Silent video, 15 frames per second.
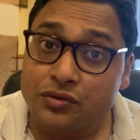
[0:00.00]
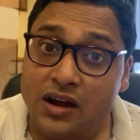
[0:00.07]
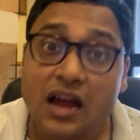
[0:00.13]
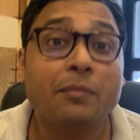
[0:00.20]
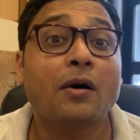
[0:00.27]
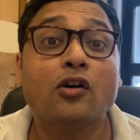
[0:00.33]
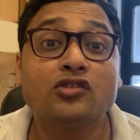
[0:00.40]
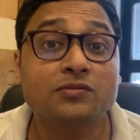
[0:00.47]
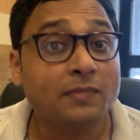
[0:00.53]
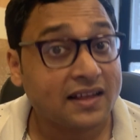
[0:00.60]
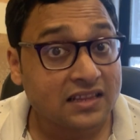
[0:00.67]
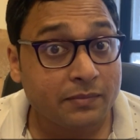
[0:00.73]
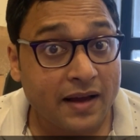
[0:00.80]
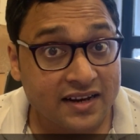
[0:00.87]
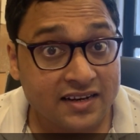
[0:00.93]
about
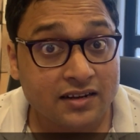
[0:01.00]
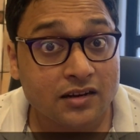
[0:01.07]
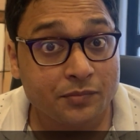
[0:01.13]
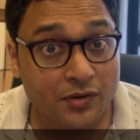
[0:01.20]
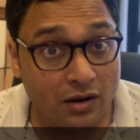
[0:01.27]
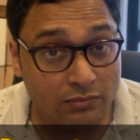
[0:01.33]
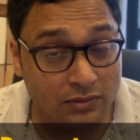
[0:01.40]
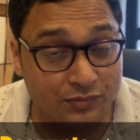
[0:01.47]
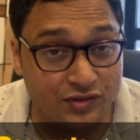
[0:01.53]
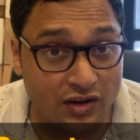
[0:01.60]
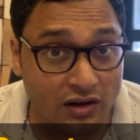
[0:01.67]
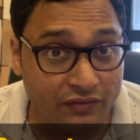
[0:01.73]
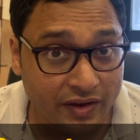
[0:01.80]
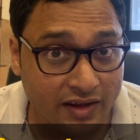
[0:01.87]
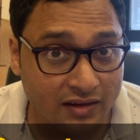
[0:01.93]
mathematical problem
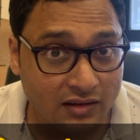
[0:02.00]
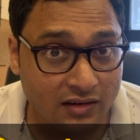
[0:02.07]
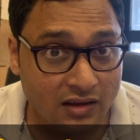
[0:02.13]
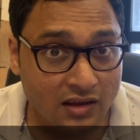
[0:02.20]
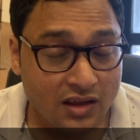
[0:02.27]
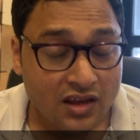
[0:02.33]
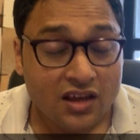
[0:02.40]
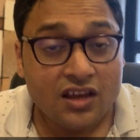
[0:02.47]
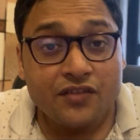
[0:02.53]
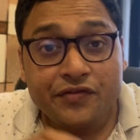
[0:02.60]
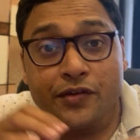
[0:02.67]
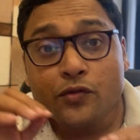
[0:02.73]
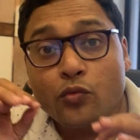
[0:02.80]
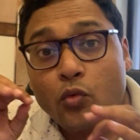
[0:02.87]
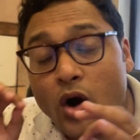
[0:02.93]
solving. If
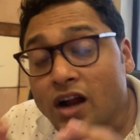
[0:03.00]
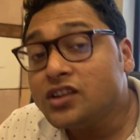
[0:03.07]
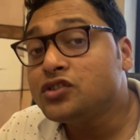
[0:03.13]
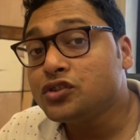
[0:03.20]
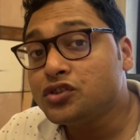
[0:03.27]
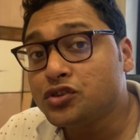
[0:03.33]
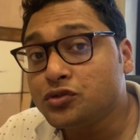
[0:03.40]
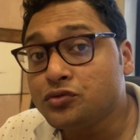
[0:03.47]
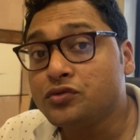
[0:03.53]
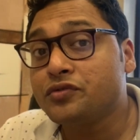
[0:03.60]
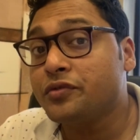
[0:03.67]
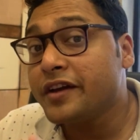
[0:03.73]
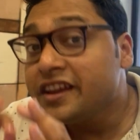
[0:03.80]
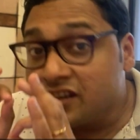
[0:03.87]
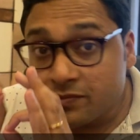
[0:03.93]
you want to do
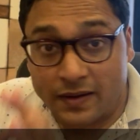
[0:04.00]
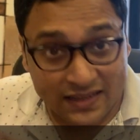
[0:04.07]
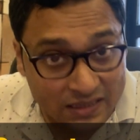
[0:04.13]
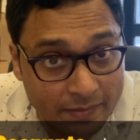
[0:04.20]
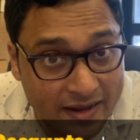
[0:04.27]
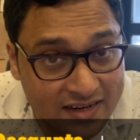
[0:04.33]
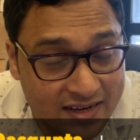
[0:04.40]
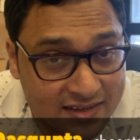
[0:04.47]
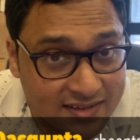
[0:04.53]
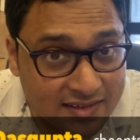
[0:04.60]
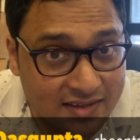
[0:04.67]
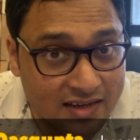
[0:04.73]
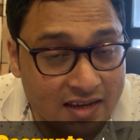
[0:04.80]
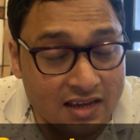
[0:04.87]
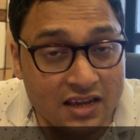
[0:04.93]
great mathematics,
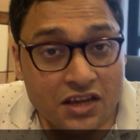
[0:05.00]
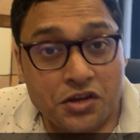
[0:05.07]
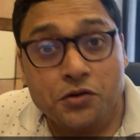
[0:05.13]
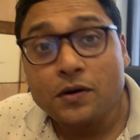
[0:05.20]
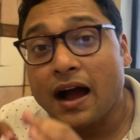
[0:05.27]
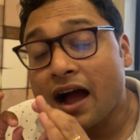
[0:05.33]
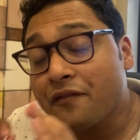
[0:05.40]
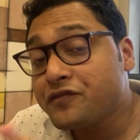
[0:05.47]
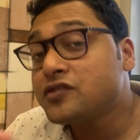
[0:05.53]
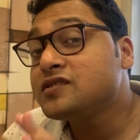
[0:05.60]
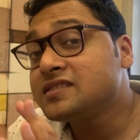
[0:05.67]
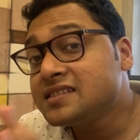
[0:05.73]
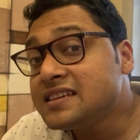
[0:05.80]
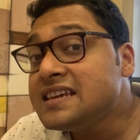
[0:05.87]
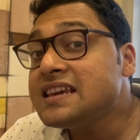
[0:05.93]
you have to
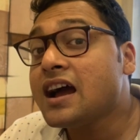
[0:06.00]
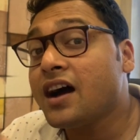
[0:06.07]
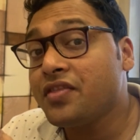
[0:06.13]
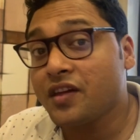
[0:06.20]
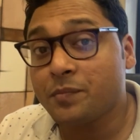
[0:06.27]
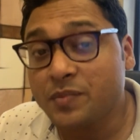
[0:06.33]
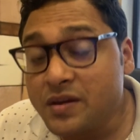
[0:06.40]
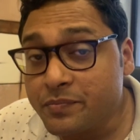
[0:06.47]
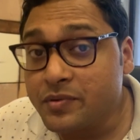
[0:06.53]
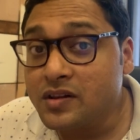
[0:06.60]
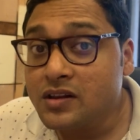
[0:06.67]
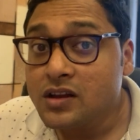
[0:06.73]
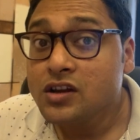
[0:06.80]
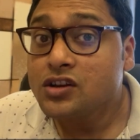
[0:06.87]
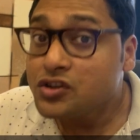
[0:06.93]
see other people
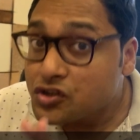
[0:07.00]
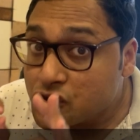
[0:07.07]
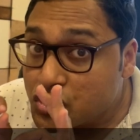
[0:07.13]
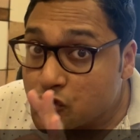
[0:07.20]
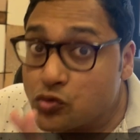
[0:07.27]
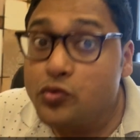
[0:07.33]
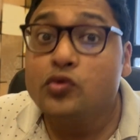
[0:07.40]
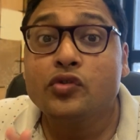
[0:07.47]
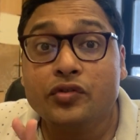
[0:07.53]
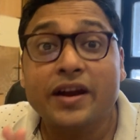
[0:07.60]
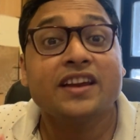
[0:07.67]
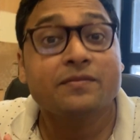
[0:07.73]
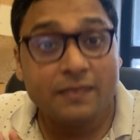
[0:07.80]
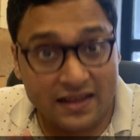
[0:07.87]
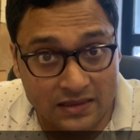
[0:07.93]
do
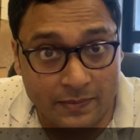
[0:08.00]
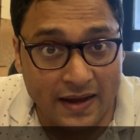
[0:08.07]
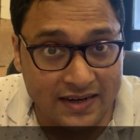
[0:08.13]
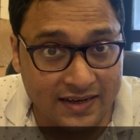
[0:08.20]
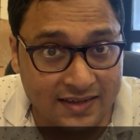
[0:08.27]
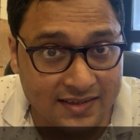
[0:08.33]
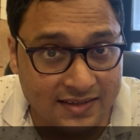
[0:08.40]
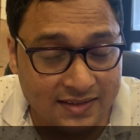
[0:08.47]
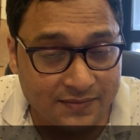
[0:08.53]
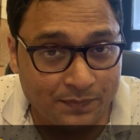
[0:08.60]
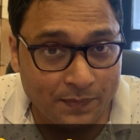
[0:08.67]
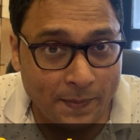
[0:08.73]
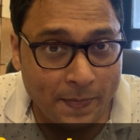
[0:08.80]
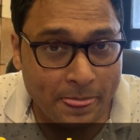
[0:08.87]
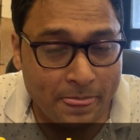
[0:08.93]
great mathematics.
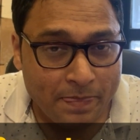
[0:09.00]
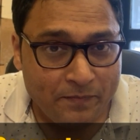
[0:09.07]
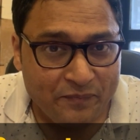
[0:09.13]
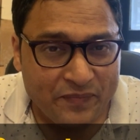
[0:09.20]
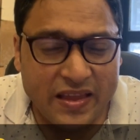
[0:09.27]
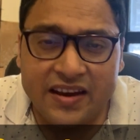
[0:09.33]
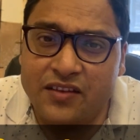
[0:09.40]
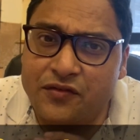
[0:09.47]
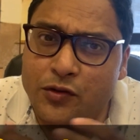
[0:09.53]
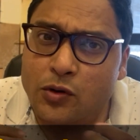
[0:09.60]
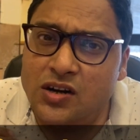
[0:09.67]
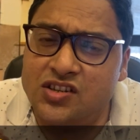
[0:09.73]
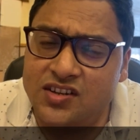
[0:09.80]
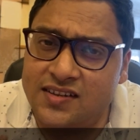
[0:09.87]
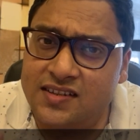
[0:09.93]
And if you are
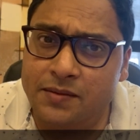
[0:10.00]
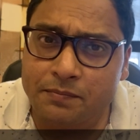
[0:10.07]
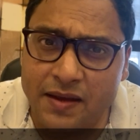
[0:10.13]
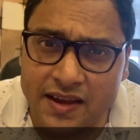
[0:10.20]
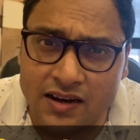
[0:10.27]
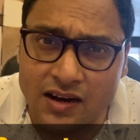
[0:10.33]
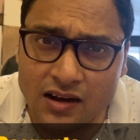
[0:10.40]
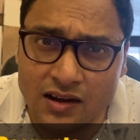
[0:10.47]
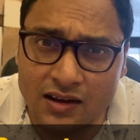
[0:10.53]
just a beginner,